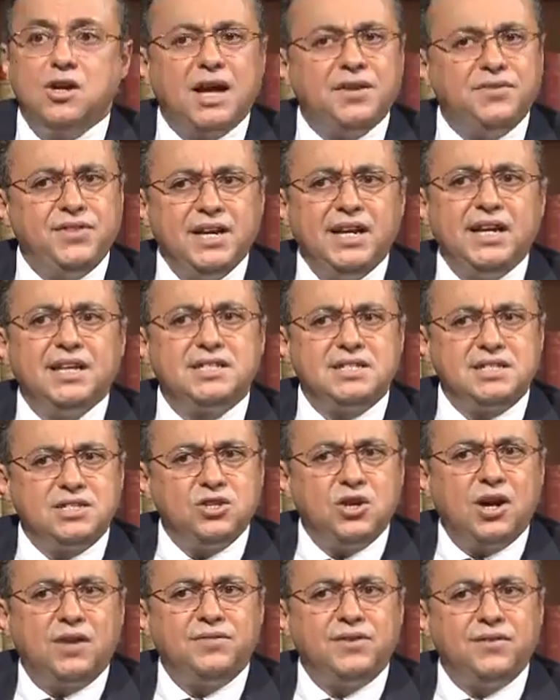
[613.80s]
I think
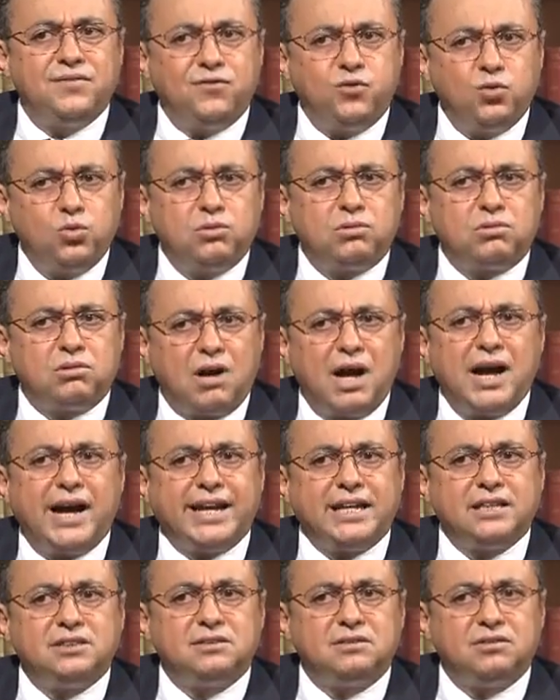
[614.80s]
you have the full
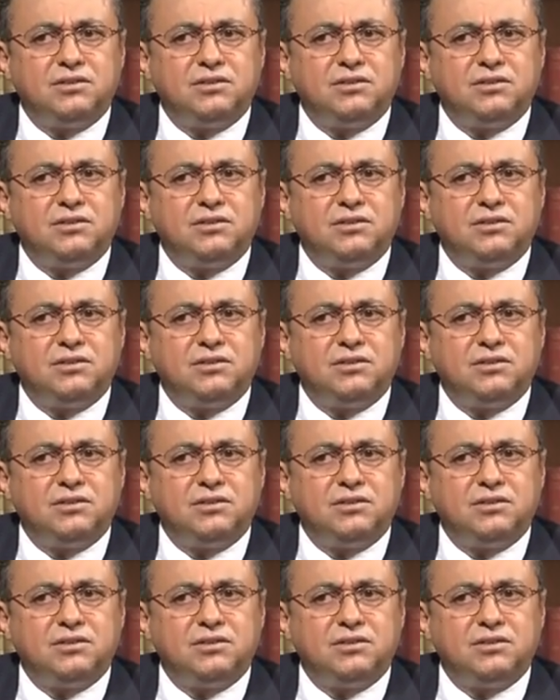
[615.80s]
right,